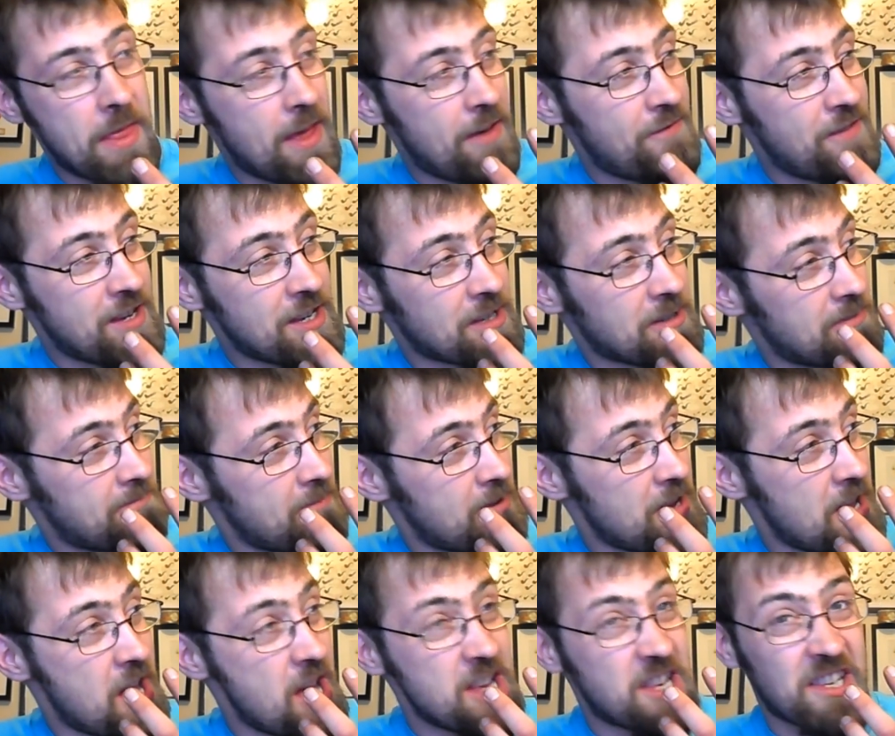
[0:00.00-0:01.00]
and then this
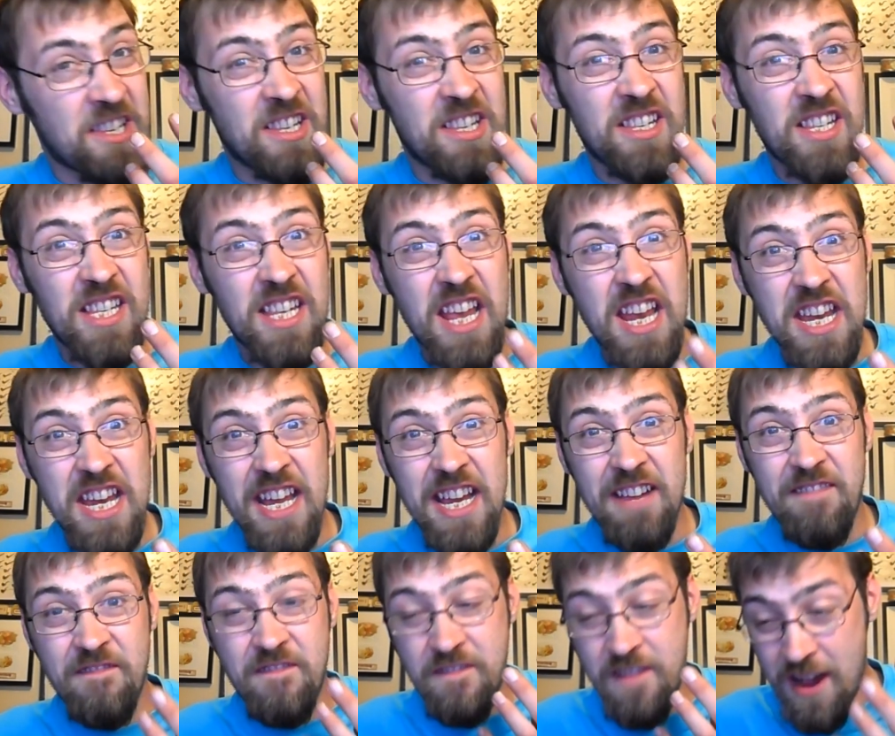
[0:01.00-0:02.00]

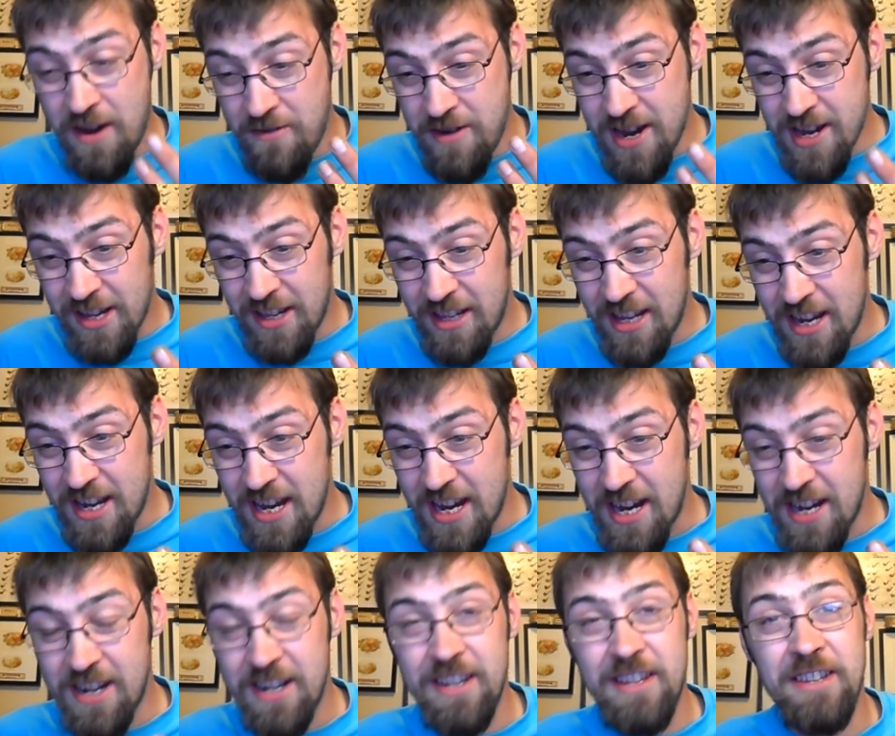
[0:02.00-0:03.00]
acidic, very
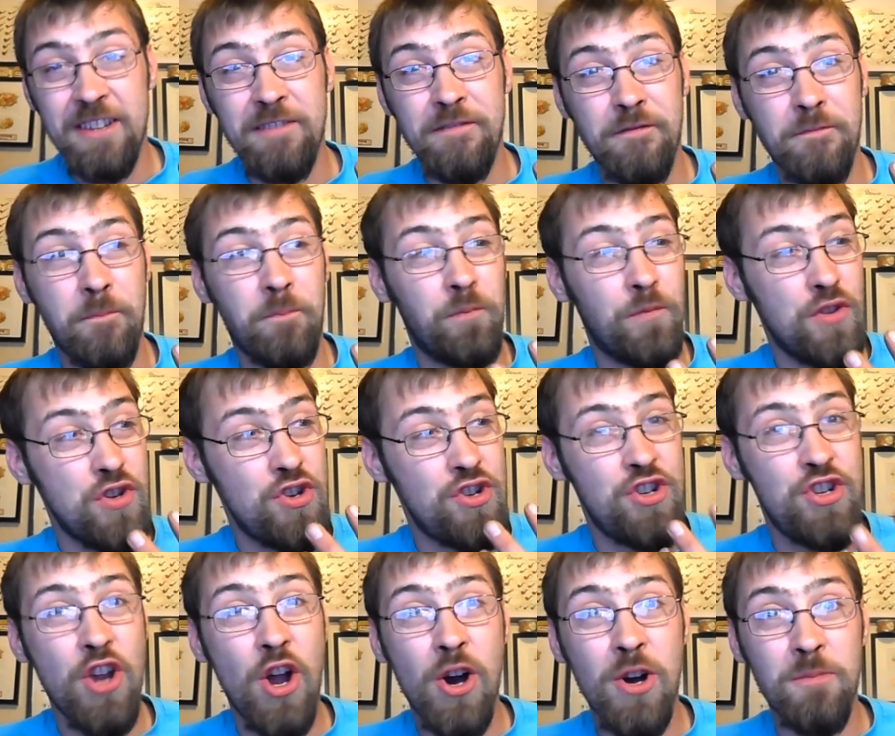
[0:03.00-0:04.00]
acidic kind of
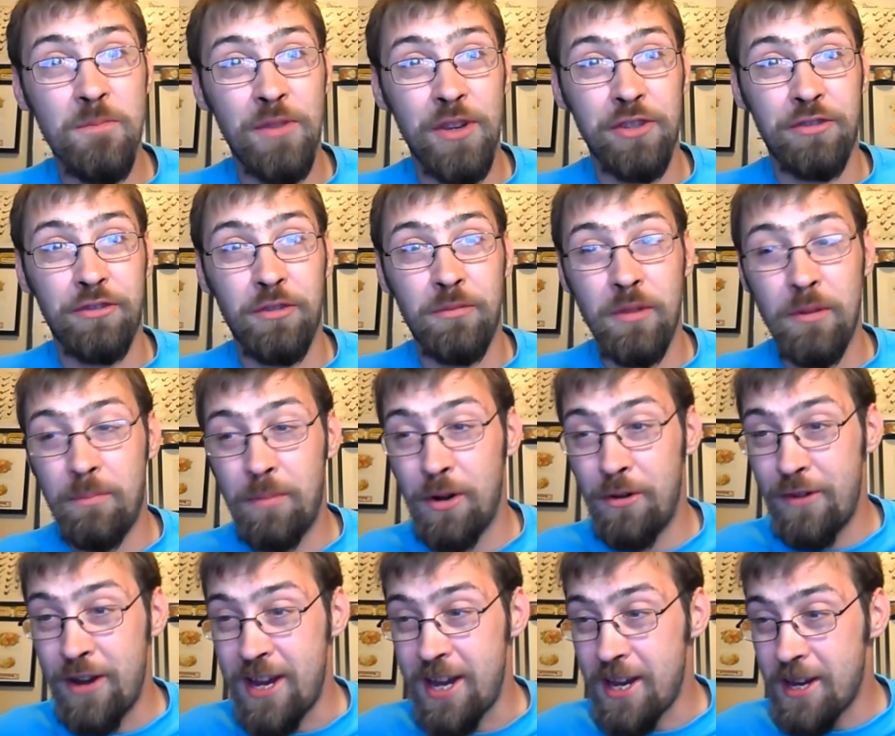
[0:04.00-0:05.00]
sharpness from the
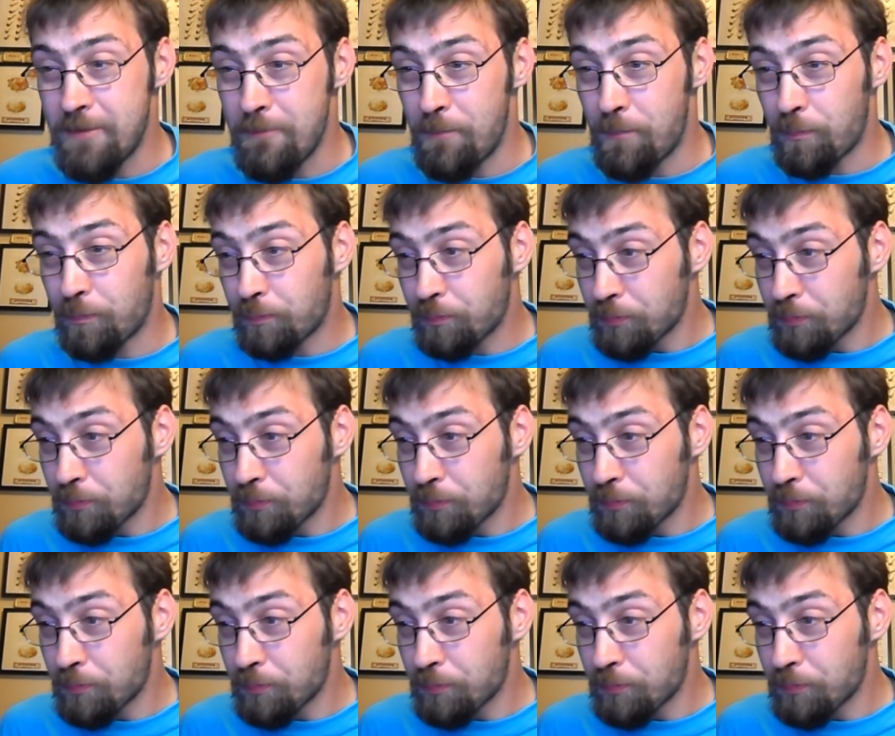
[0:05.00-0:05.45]
Perique.